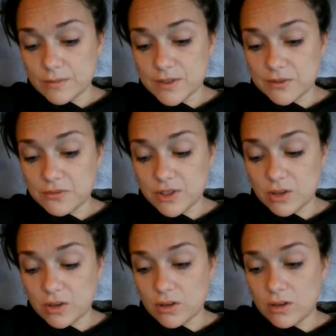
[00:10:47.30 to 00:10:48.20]
to
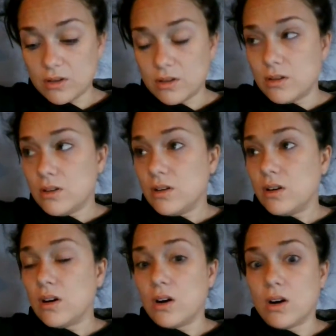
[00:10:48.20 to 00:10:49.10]
feel
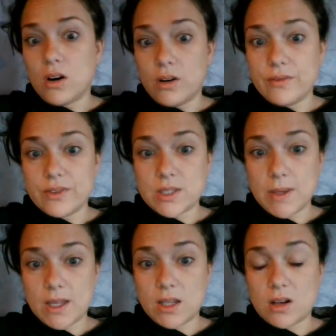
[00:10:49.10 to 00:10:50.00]
all of this
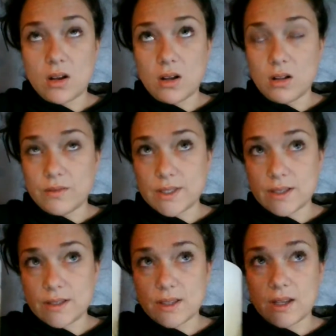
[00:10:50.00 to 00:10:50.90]
pain and all of this
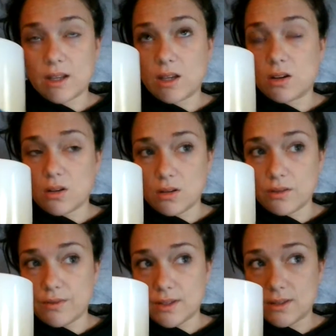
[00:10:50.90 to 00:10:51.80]
anxiety and all
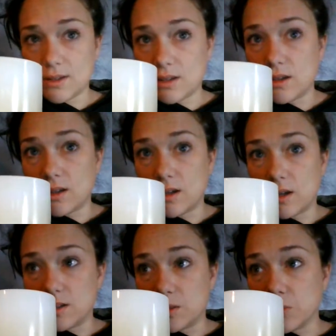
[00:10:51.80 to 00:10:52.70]
of this
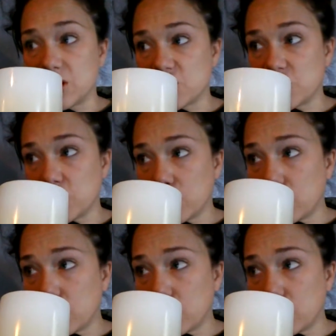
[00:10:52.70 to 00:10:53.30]
depression.